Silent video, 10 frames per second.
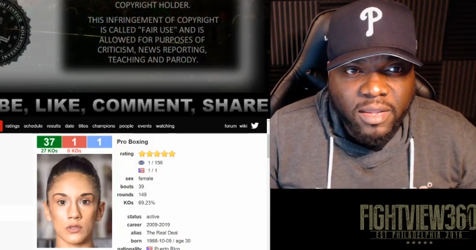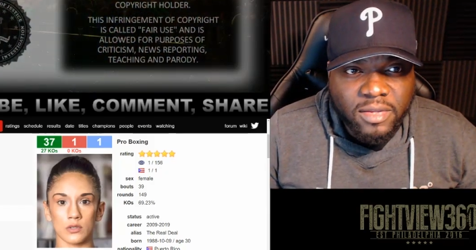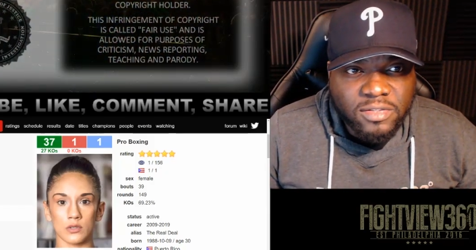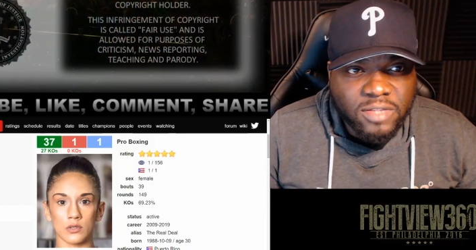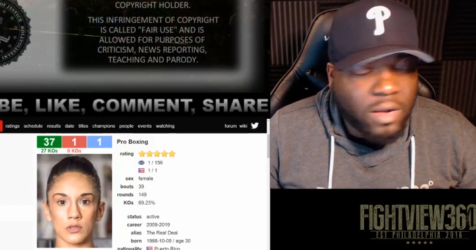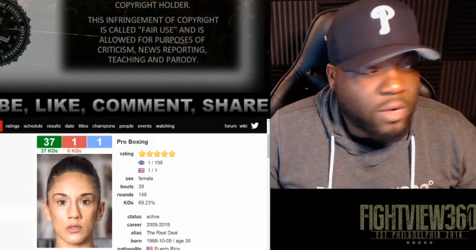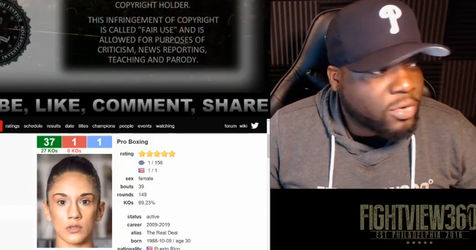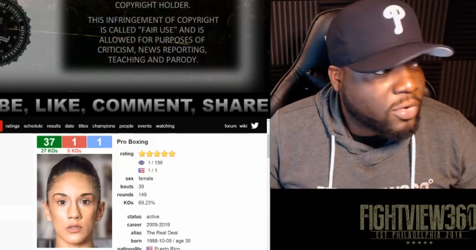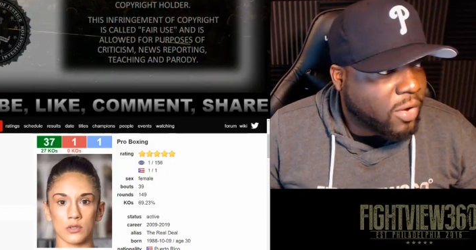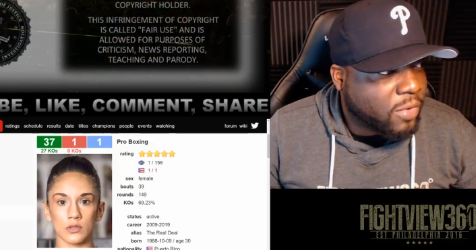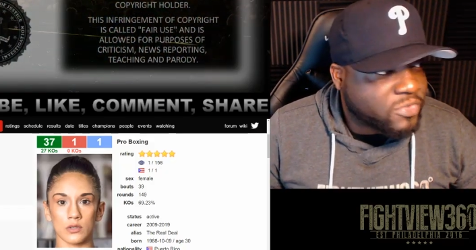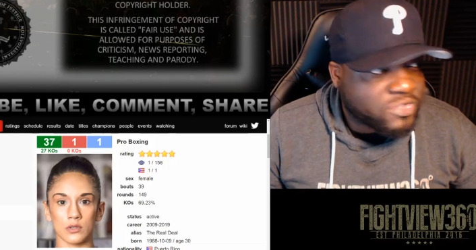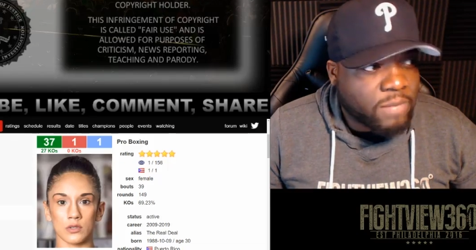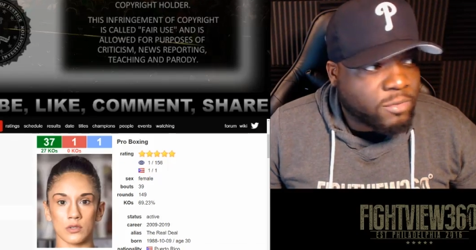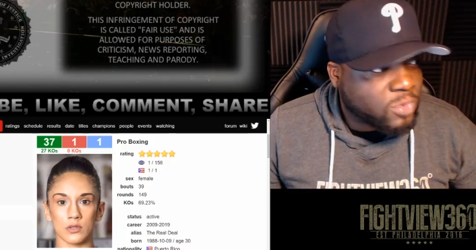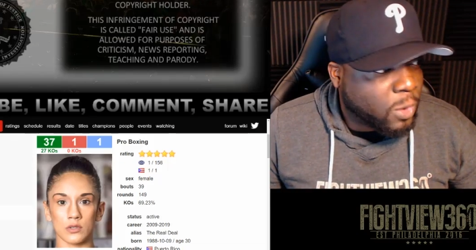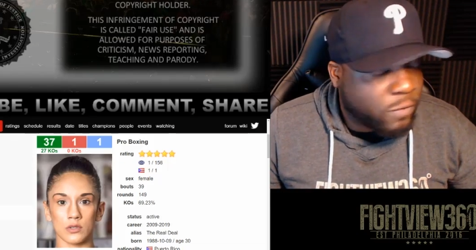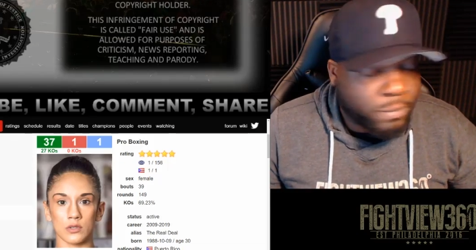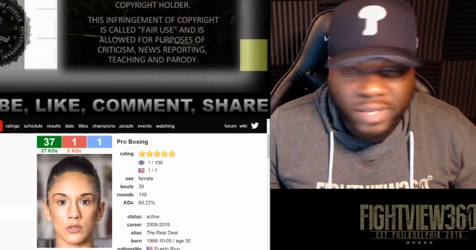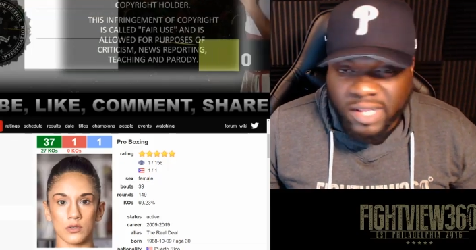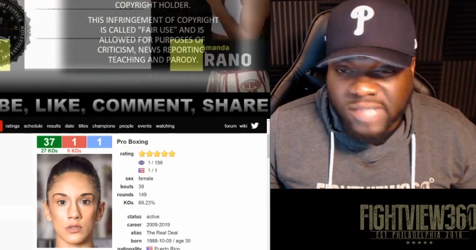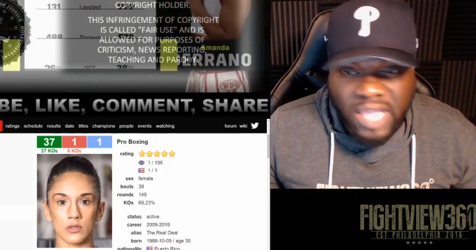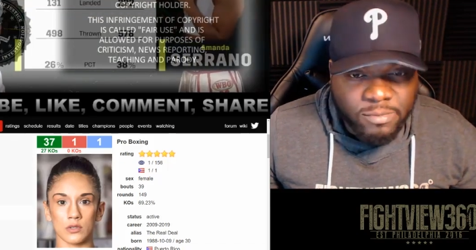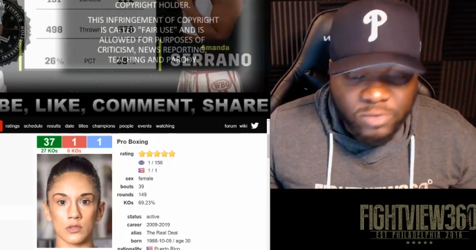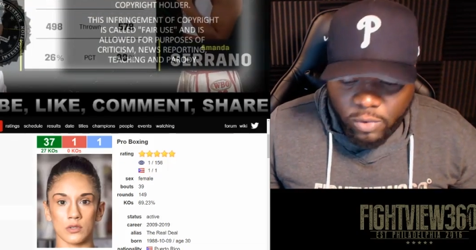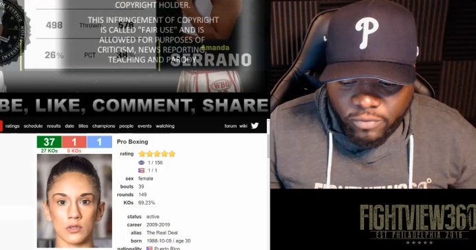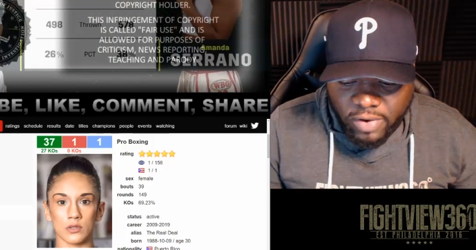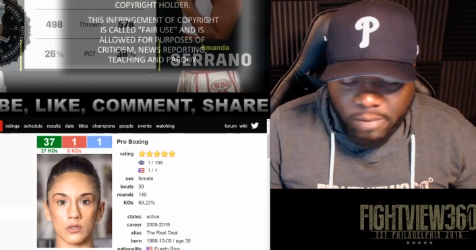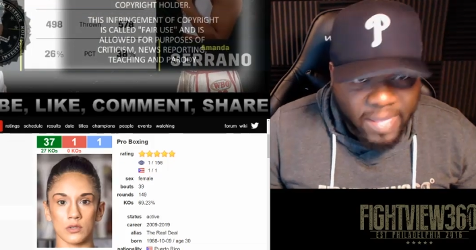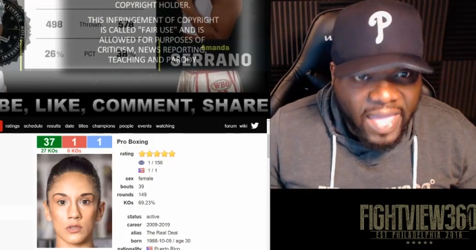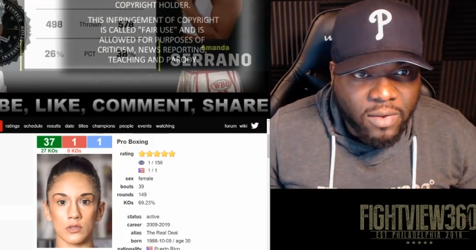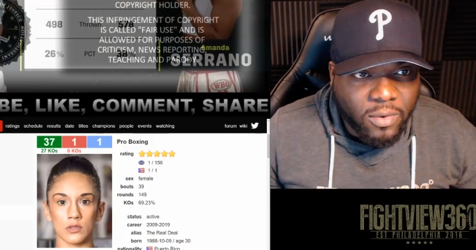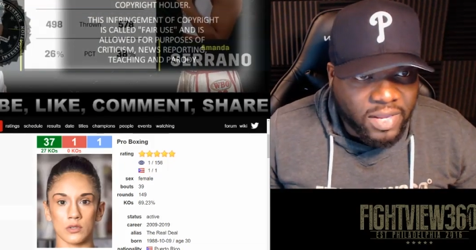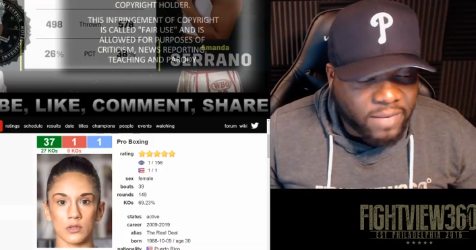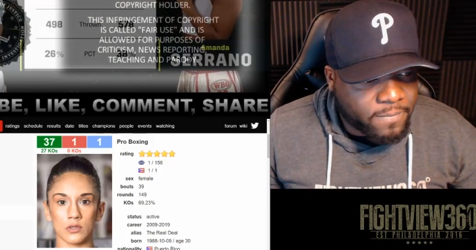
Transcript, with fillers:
Speaker 1: so you know the summer's over, playtime's over. I'm back on it.